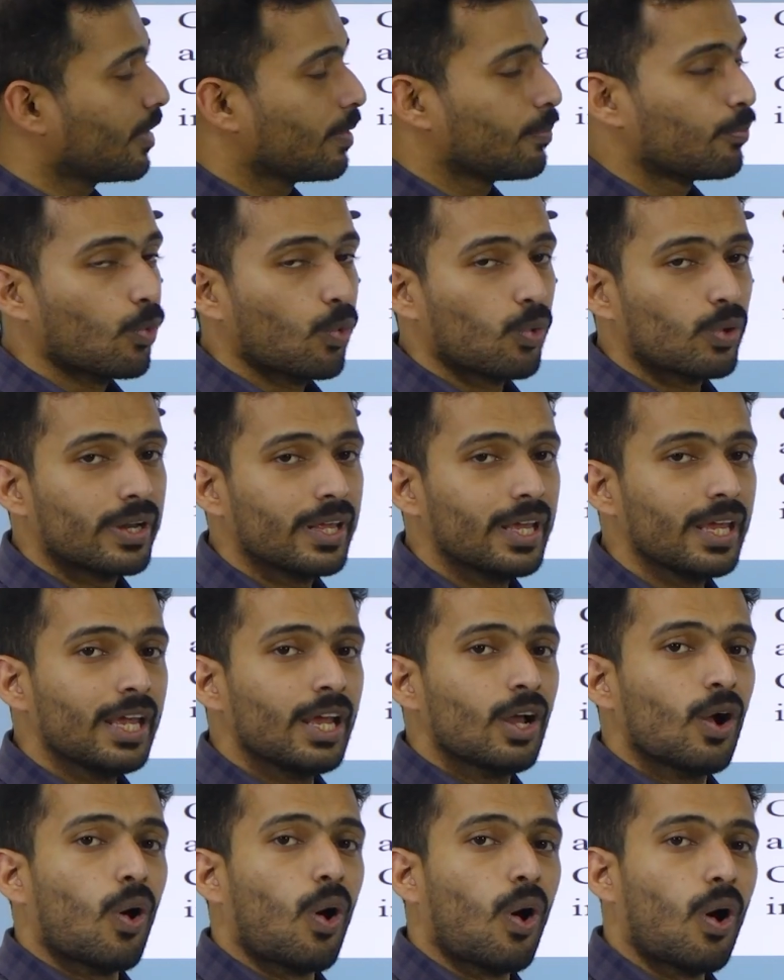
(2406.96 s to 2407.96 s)
a
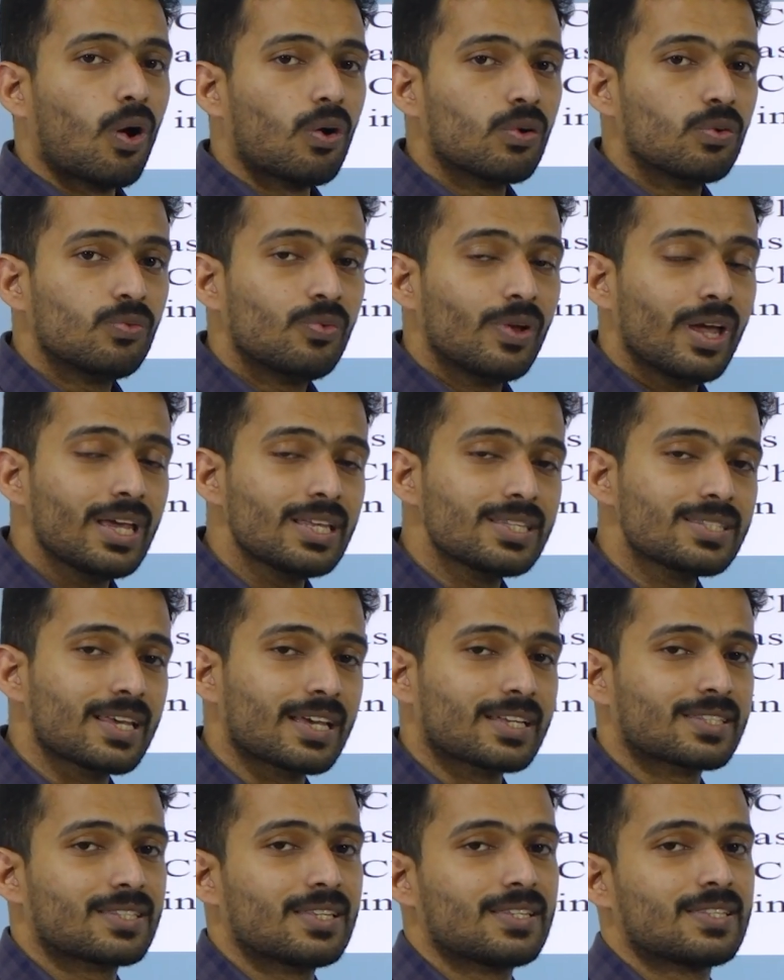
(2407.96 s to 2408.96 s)
body always
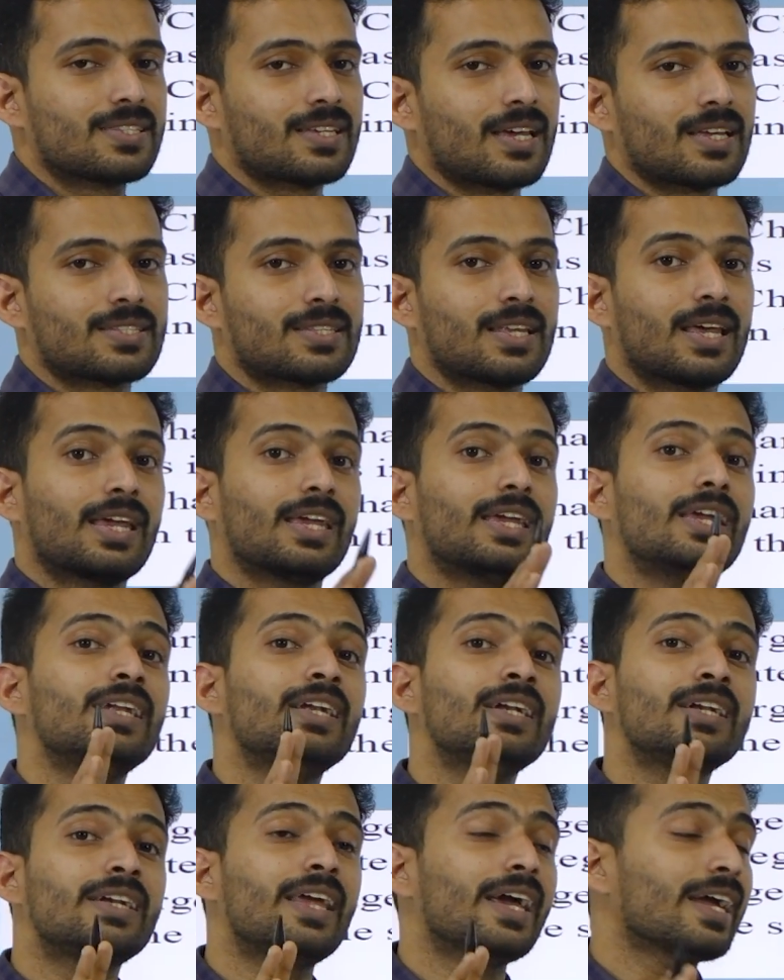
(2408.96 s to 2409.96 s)
exists as
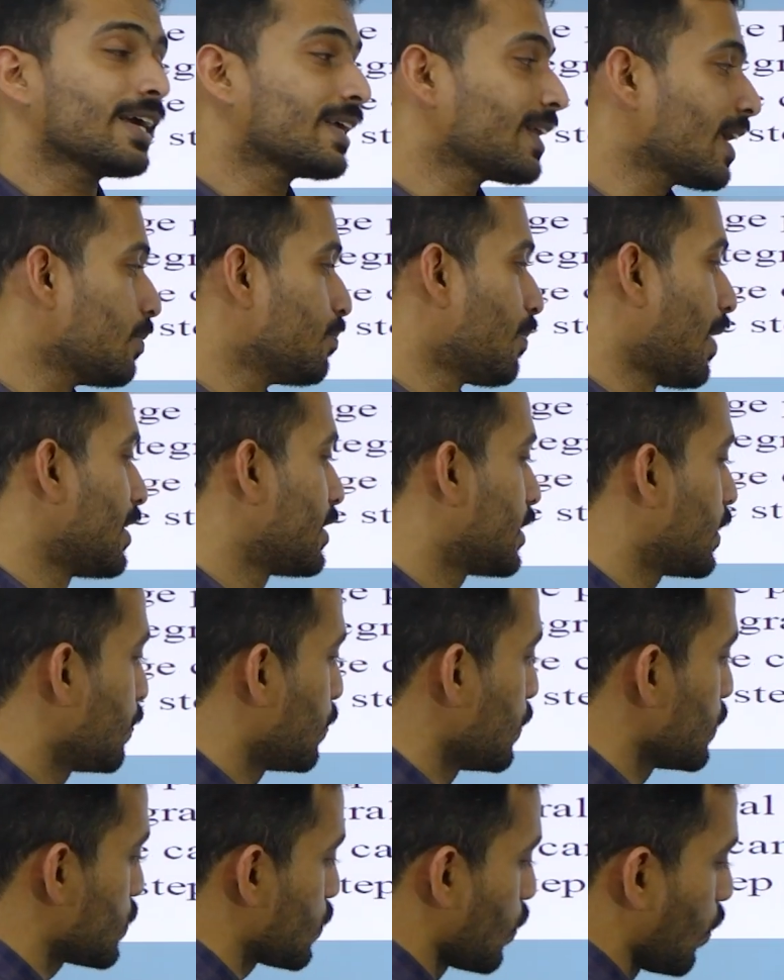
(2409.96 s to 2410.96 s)
integral
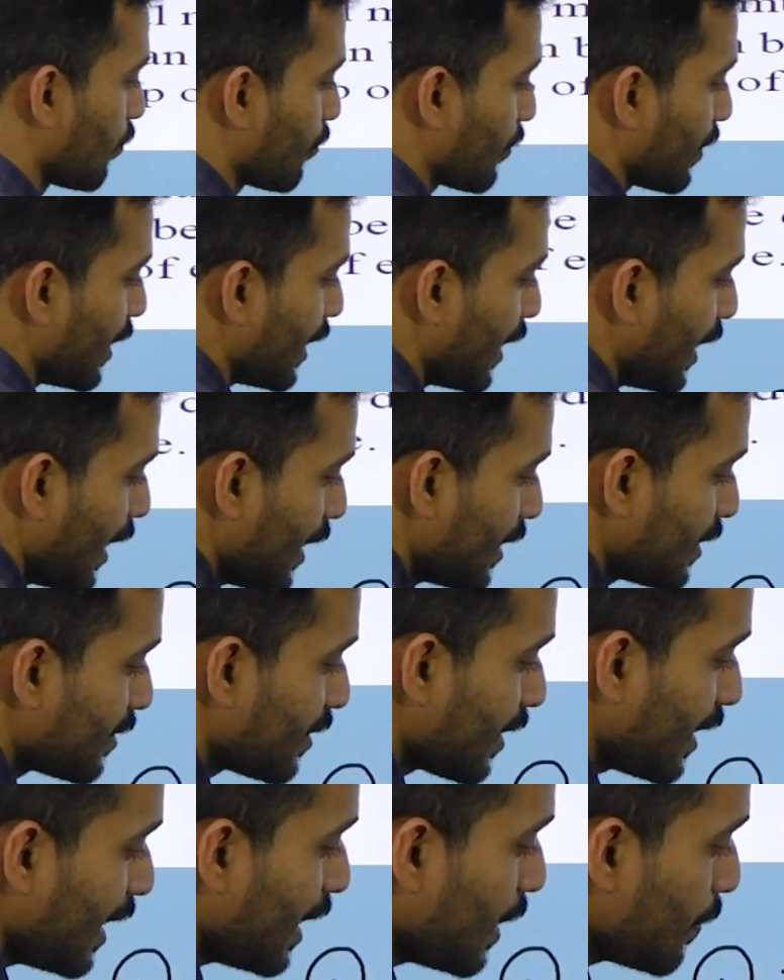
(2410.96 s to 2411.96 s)
multiples of E.
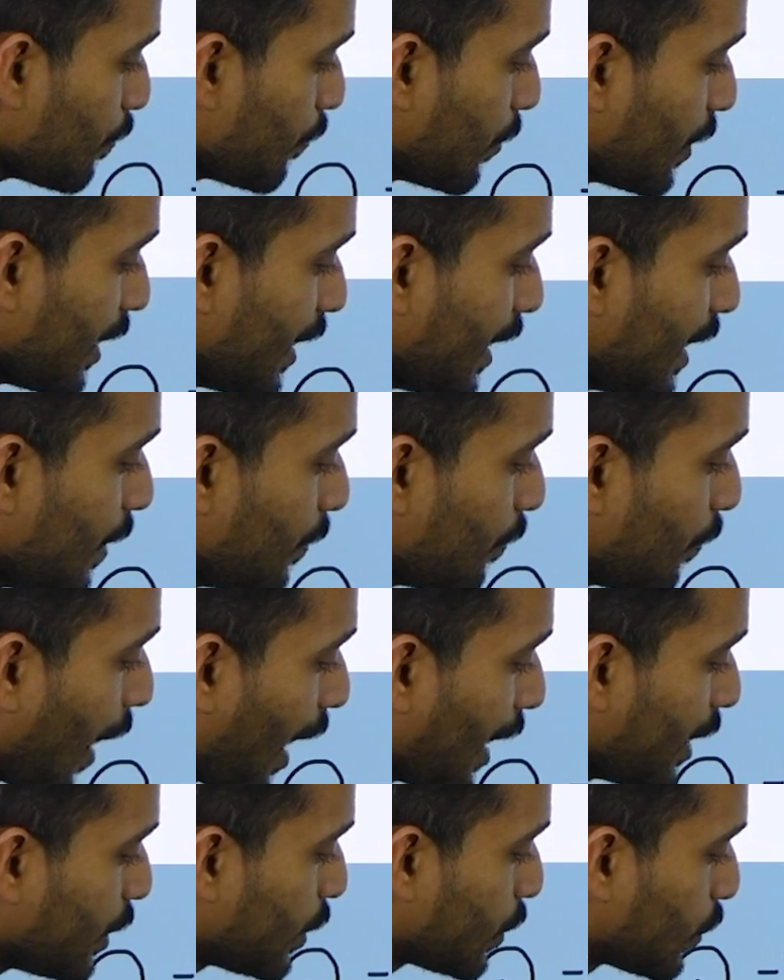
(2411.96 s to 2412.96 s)
3E
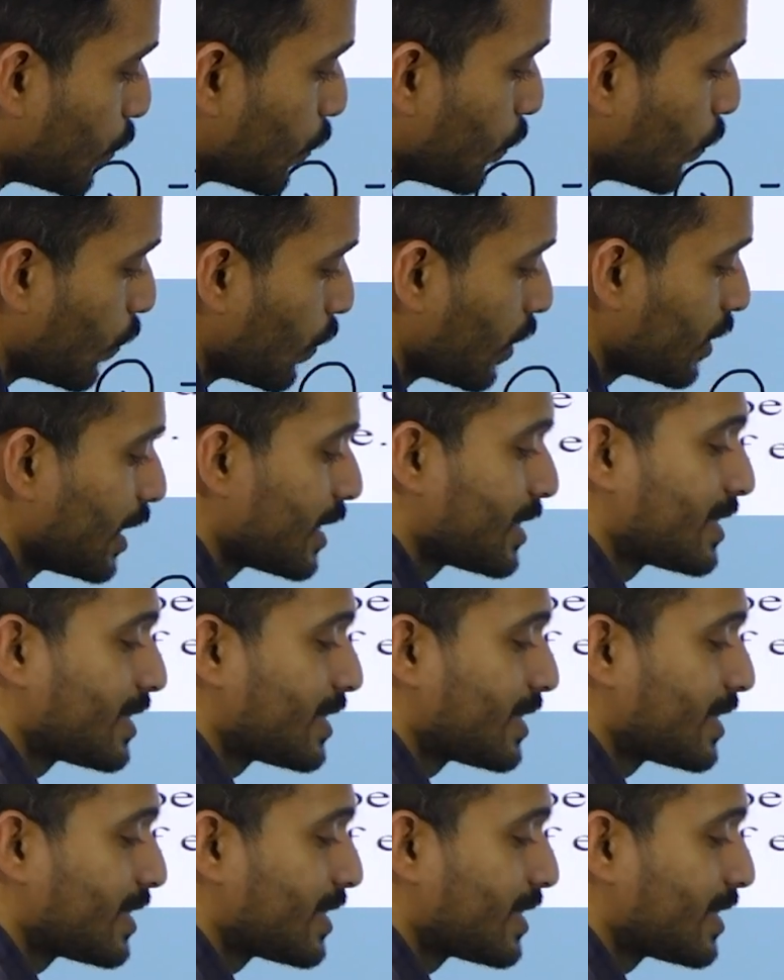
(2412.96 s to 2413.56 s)
by 2. The